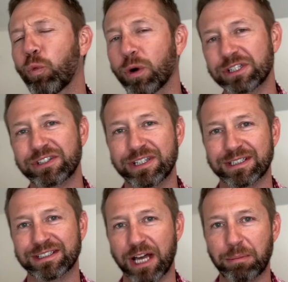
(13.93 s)
worst
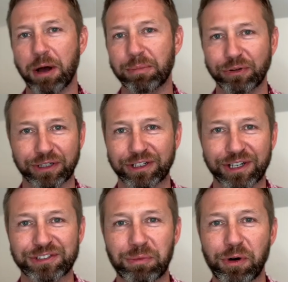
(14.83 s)
things about building a
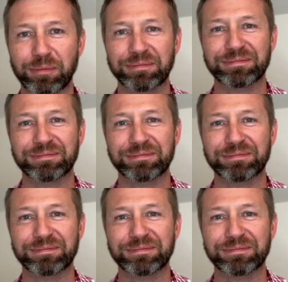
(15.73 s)
custom home.